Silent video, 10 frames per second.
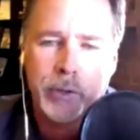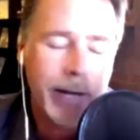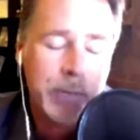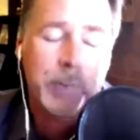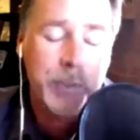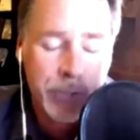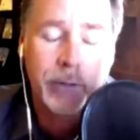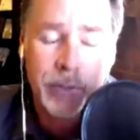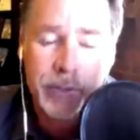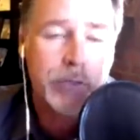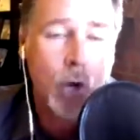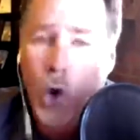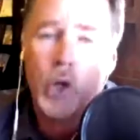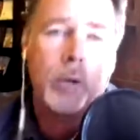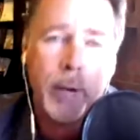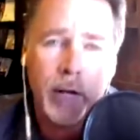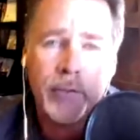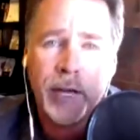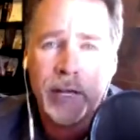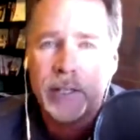So Expert Secrets is all
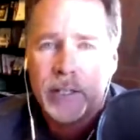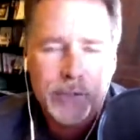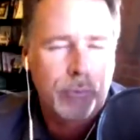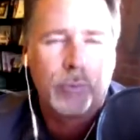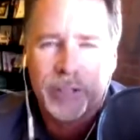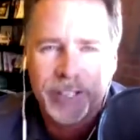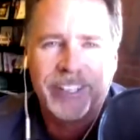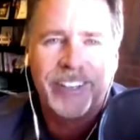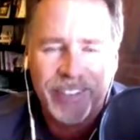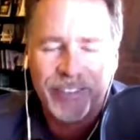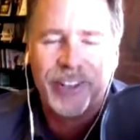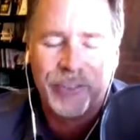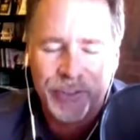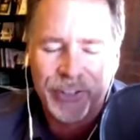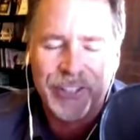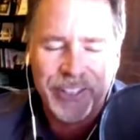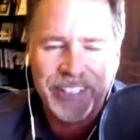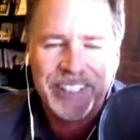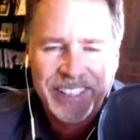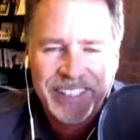about that. It's really good. Really, really
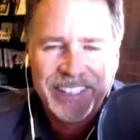good.